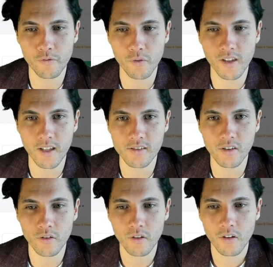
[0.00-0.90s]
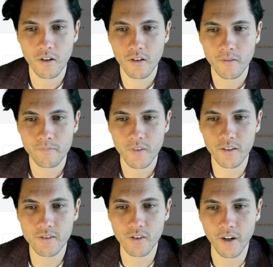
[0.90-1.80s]
you here. So,
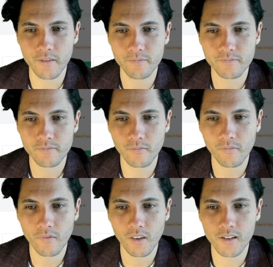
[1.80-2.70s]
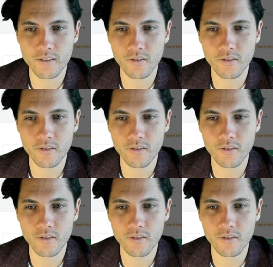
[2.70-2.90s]
sorry, let's do